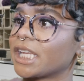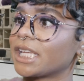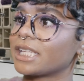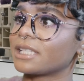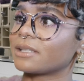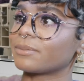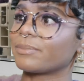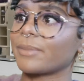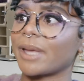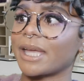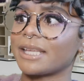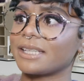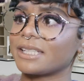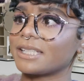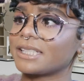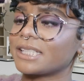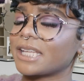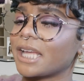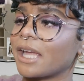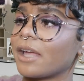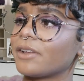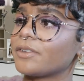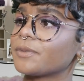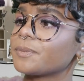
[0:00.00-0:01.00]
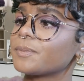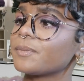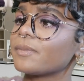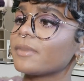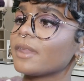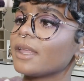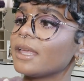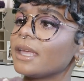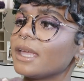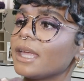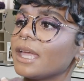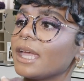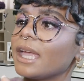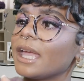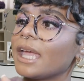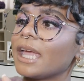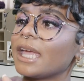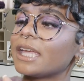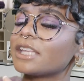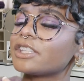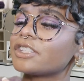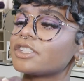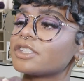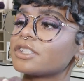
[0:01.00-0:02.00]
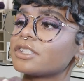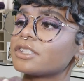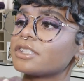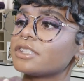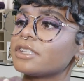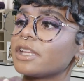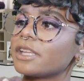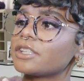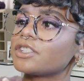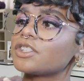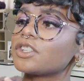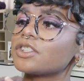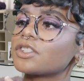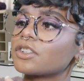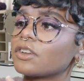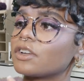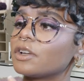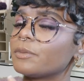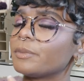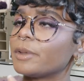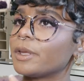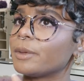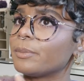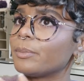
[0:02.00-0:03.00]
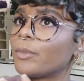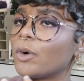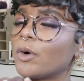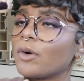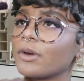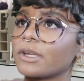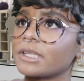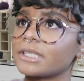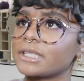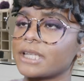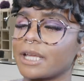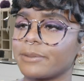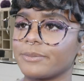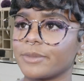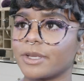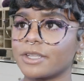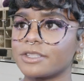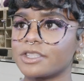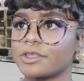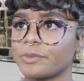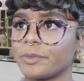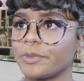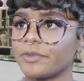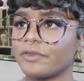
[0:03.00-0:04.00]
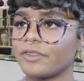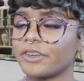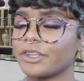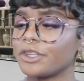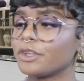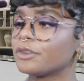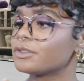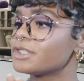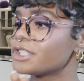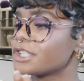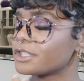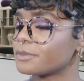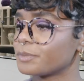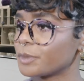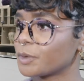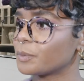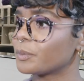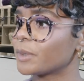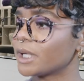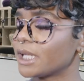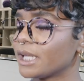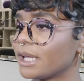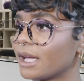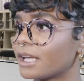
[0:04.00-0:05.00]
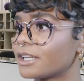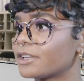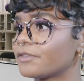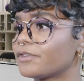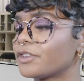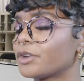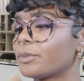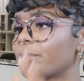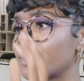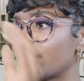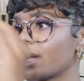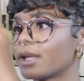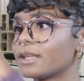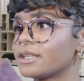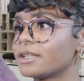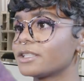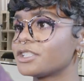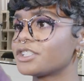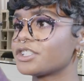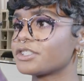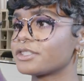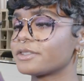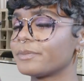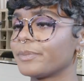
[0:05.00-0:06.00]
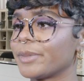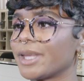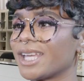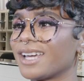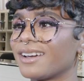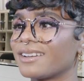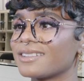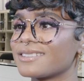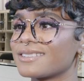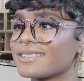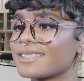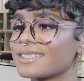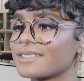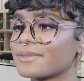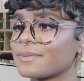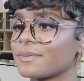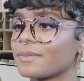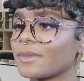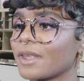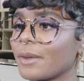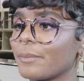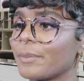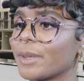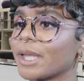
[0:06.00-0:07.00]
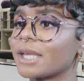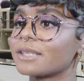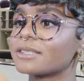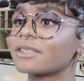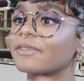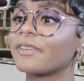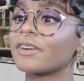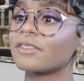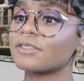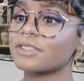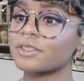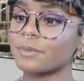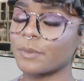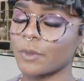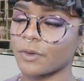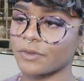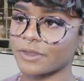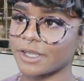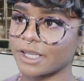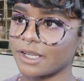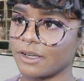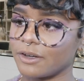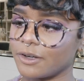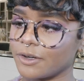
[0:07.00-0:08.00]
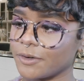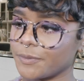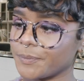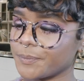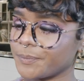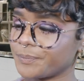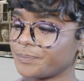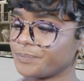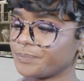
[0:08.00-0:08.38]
get matted and it's just gonna be more time consuming for you and just more money out of your pocket just because of how small they are.